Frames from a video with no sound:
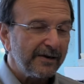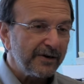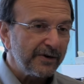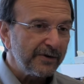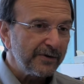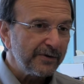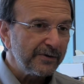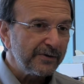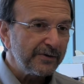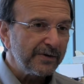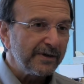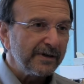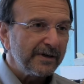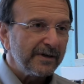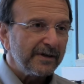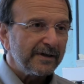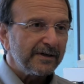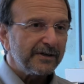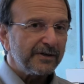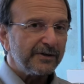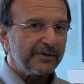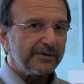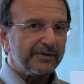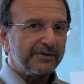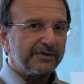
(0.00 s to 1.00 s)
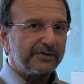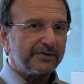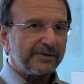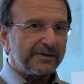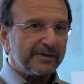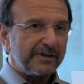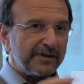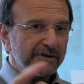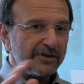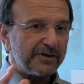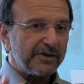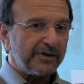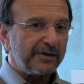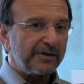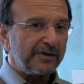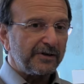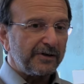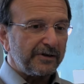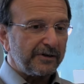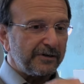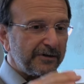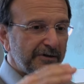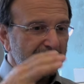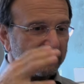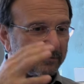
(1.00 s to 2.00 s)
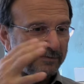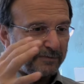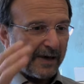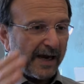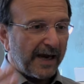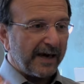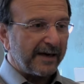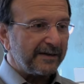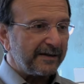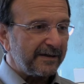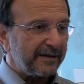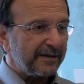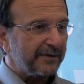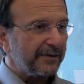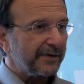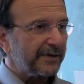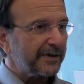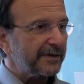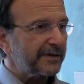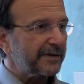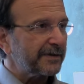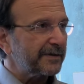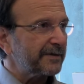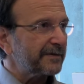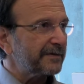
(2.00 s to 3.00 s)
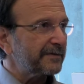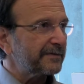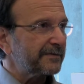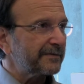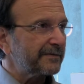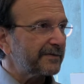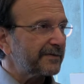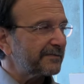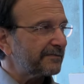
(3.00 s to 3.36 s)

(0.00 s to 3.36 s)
you use traditional bacterial